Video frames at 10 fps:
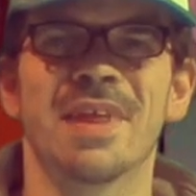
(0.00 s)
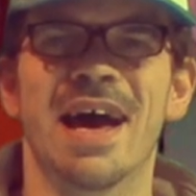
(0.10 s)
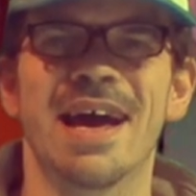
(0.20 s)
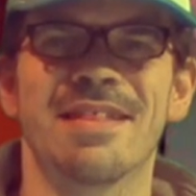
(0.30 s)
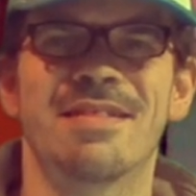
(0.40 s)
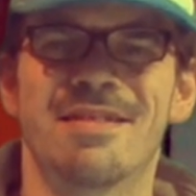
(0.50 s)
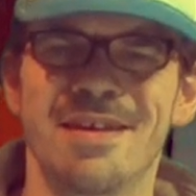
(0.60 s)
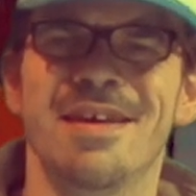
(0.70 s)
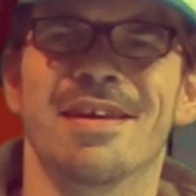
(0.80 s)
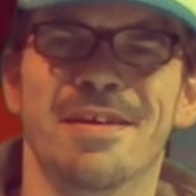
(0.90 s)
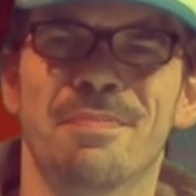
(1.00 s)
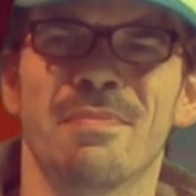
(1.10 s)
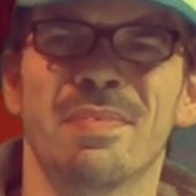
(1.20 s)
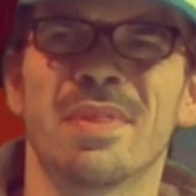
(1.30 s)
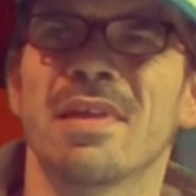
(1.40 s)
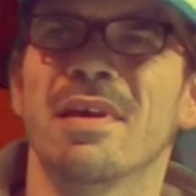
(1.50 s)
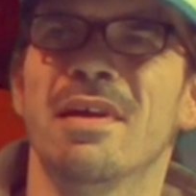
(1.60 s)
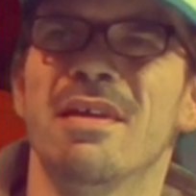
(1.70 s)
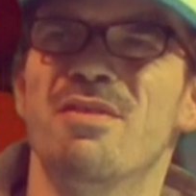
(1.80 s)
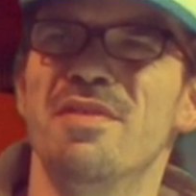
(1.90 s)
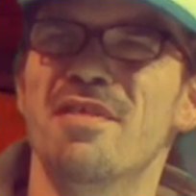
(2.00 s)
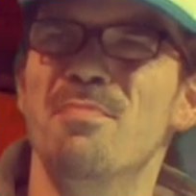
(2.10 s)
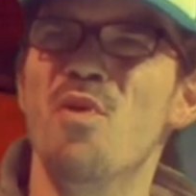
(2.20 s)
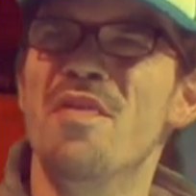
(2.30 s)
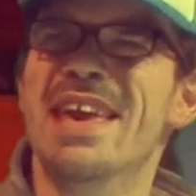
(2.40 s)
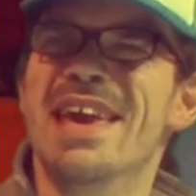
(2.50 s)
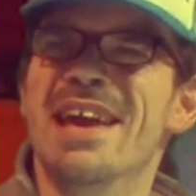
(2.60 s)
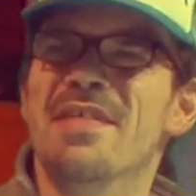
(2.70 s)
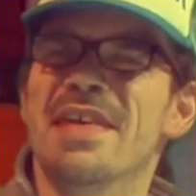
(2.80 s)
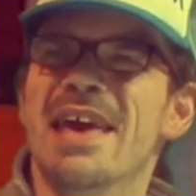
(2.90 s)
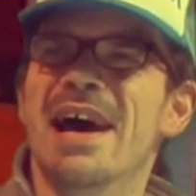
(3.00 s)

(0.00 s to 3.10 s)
I see. So this movie here, the